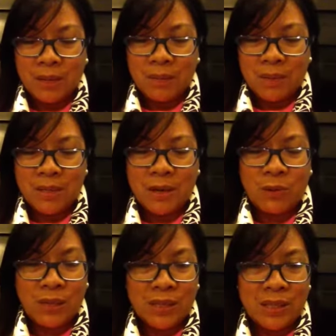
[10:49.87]
because I
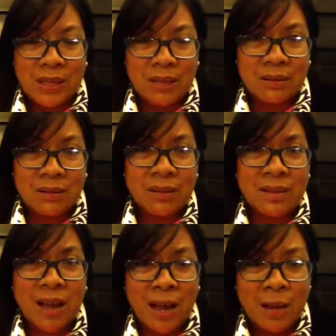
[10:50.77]
really think
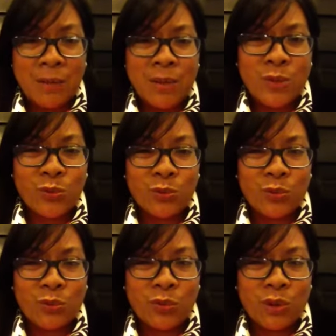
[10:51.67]
time is
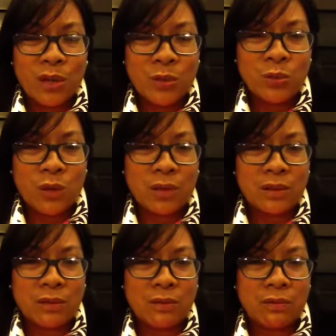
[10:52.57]
what
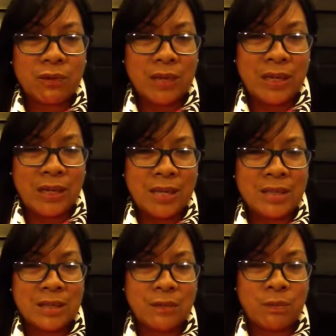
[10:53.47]
really
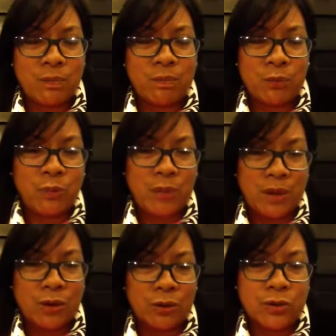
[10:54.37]
needs to
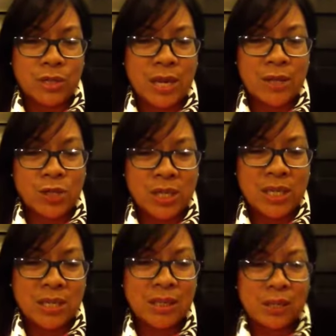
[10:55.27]
be on her side. She
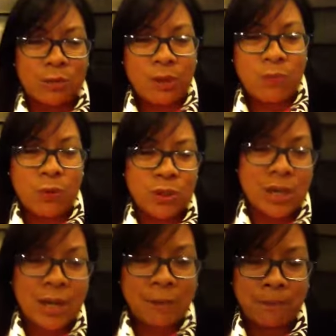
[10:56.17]
needs a little bit more
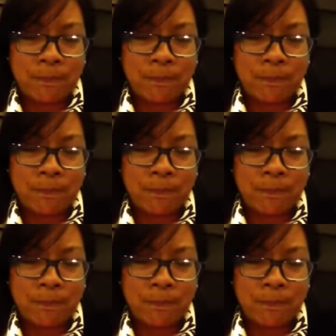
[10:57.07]
time.